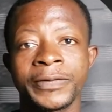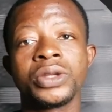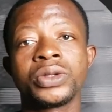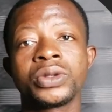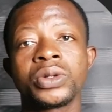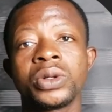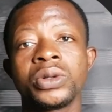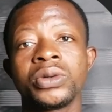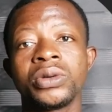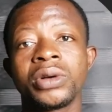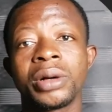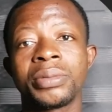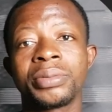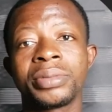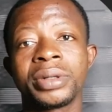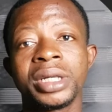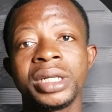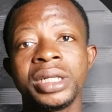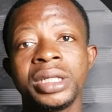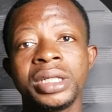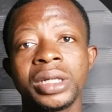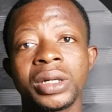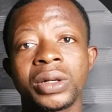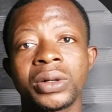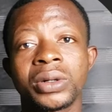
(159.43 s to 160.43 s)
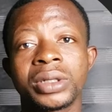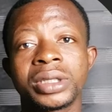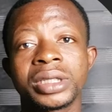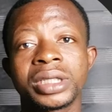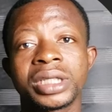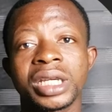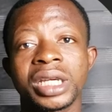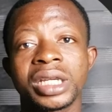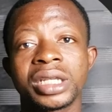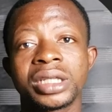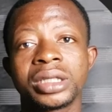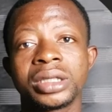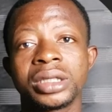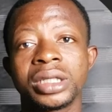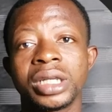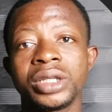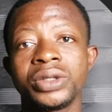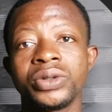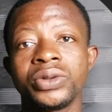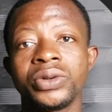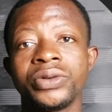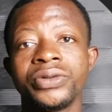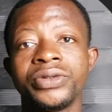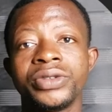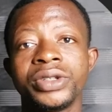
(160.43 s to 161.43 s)
So you are playing the content, then
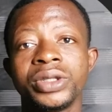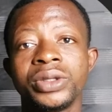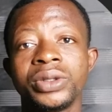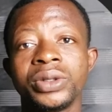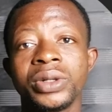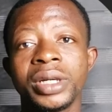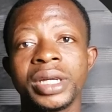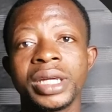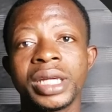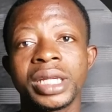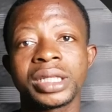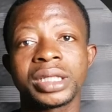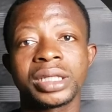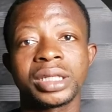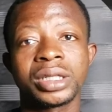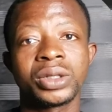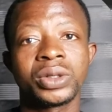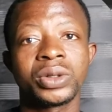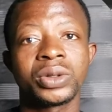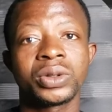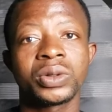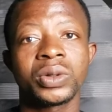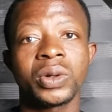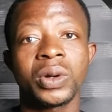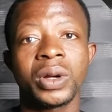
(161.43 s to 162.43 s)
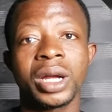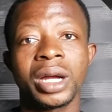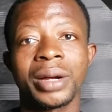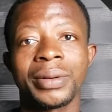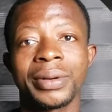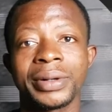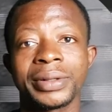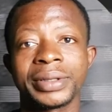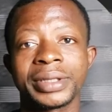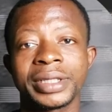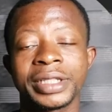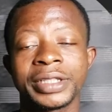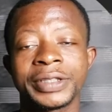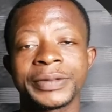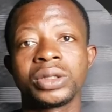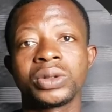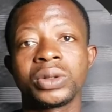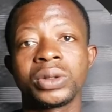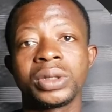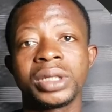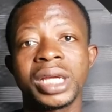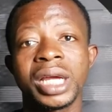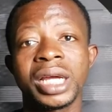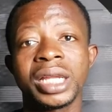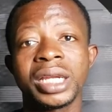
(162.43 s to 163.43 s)
you video it, you talk about it. So
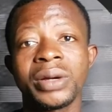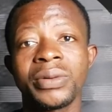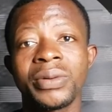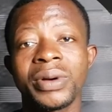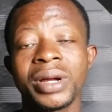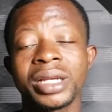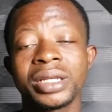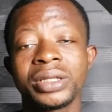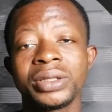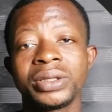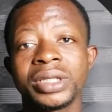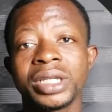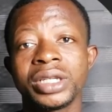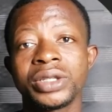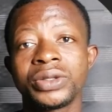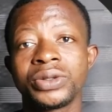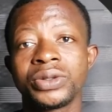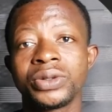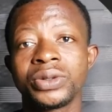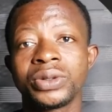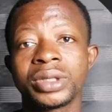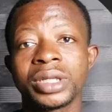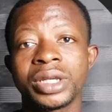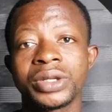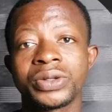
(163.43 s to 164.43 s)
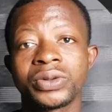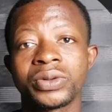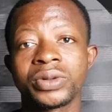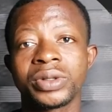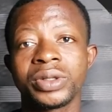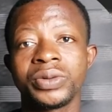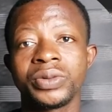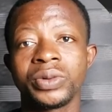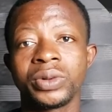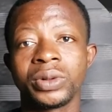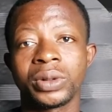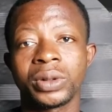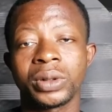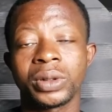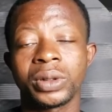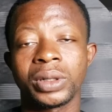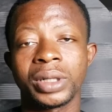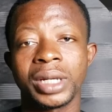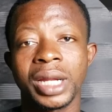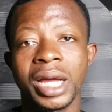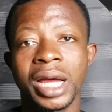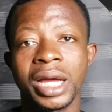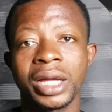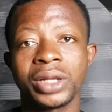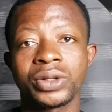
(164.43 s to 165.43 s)
the other one, you just use a screen
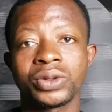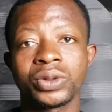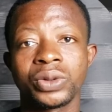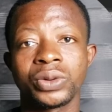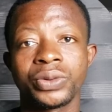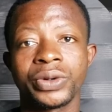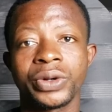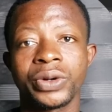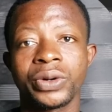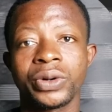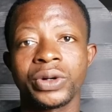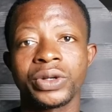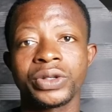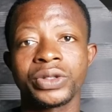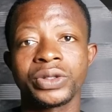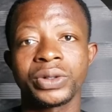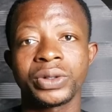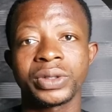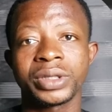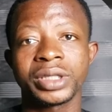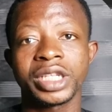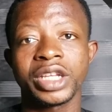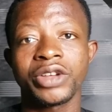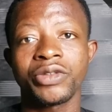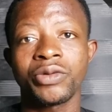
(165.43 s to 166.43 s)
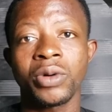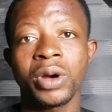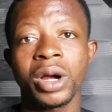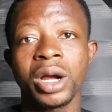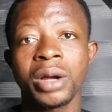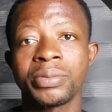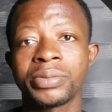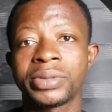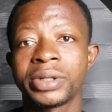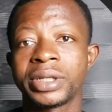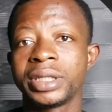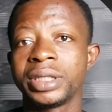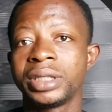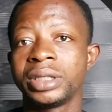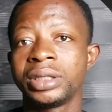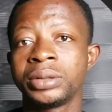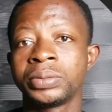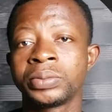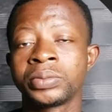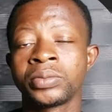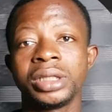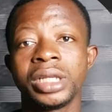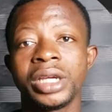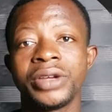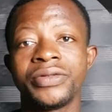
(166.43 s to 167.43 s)
recorder to record yourself while playing
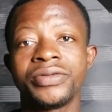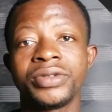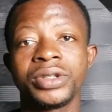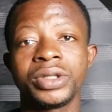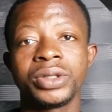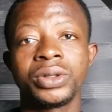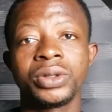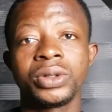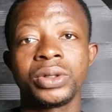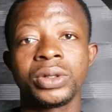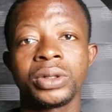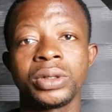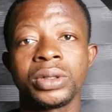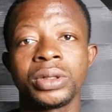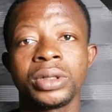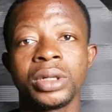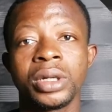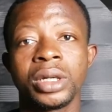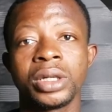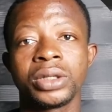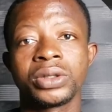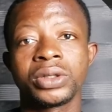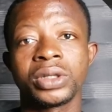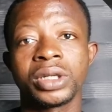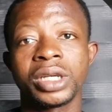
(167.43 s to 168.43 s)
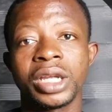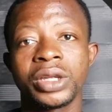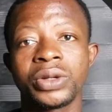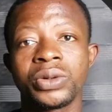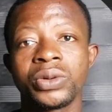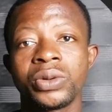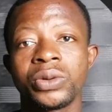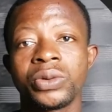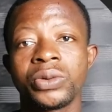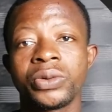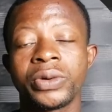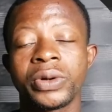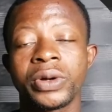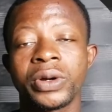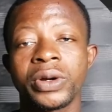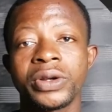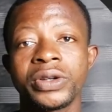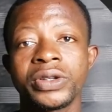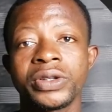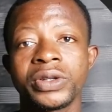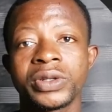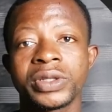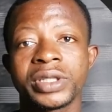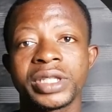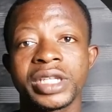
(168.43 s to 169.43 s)
the video, so that you will record
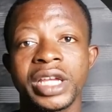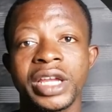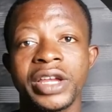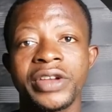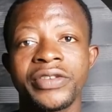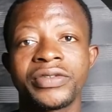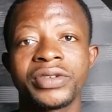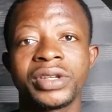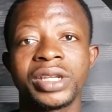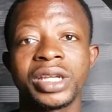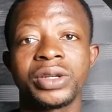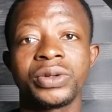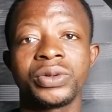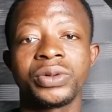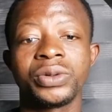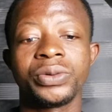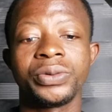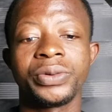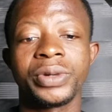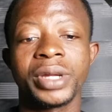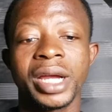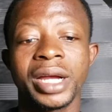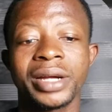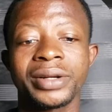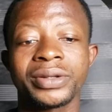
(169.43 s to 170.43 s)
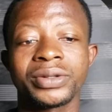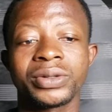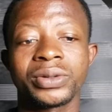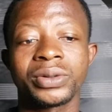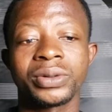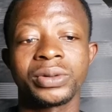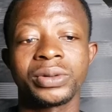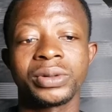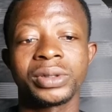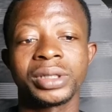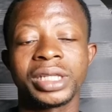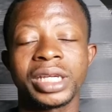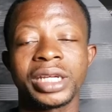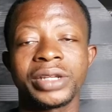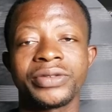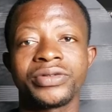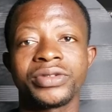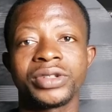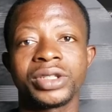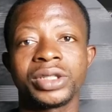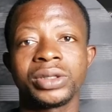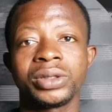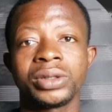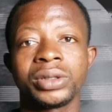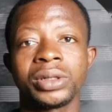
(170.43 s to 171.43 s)
yourself, then you react to that
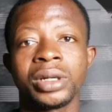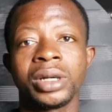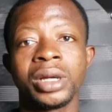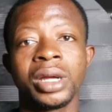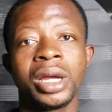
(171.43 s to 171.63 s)
video.